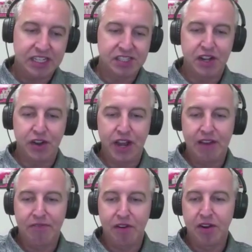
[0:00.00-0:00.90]
it's their
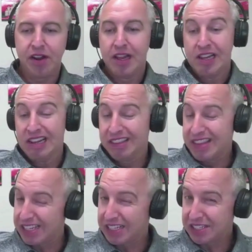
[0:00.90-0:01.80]
effort.
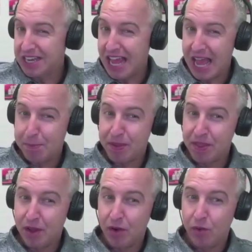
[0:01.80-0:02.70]
That doesn't
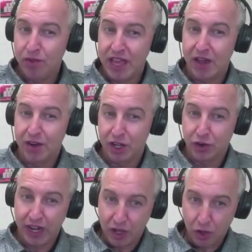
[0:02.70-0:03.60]
happen, though, without a
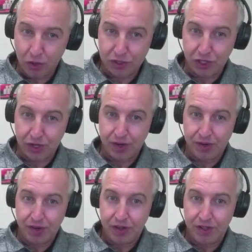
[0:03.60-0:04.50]
great culture,
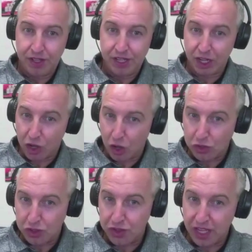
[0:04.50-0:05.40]
like a
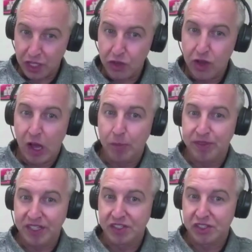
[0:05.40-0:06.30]
culture that you
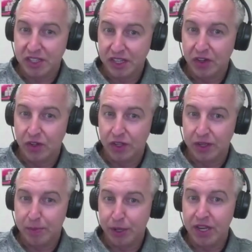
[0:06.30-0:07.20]
helped instill
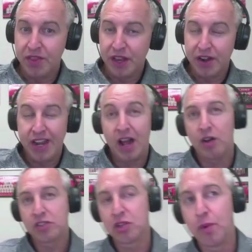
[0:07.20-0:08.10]
and put in there. And I
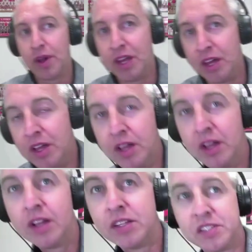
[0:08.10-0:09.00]
also want to
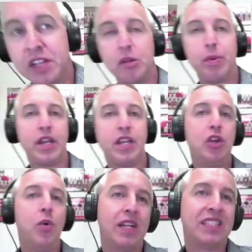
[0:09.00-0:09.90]
celebrate
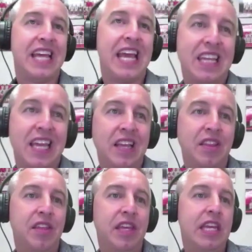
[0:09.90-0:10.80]
you on
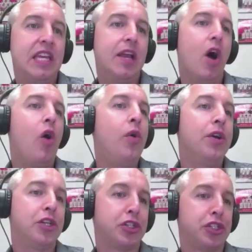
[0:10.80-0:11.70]
taking the
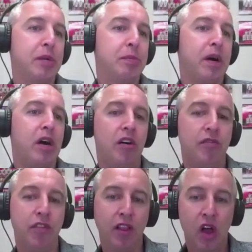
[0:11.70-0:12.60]
ownership of
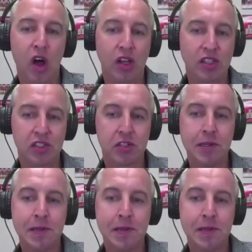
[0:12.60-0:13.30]
the loss.